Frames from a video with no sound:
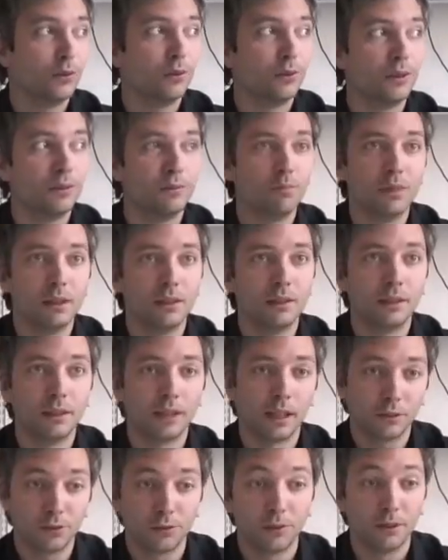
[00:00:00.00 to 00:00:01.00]
do in
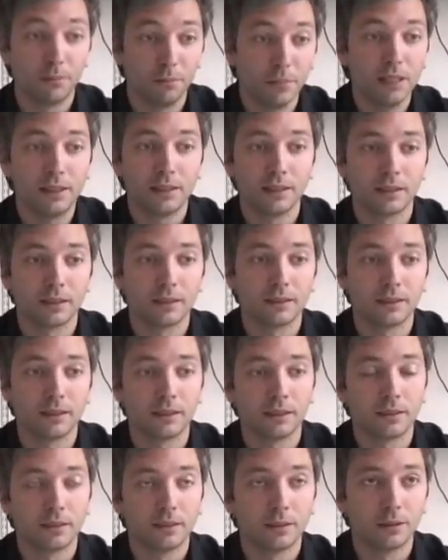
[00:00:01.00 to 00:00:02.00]
actually building the
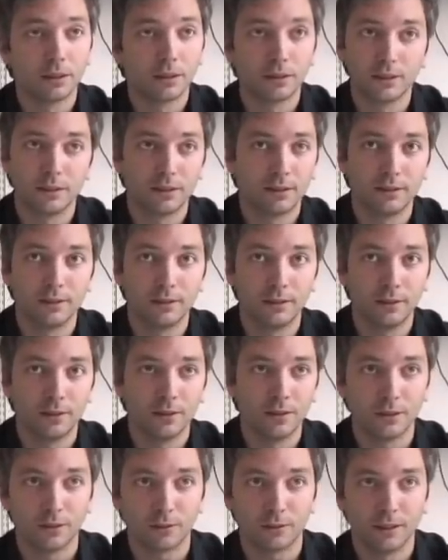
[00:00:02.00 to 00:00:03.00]
thing, because it's
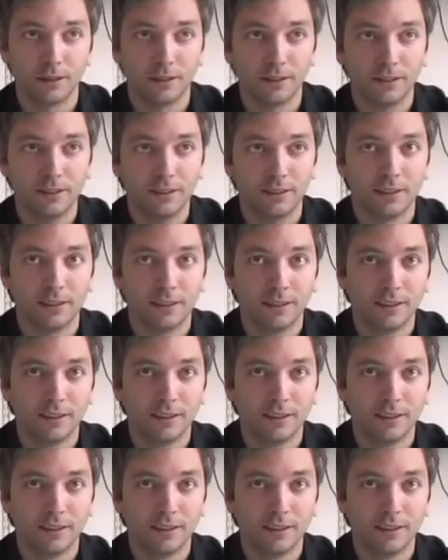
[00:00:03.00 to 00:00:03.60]
not quite easy.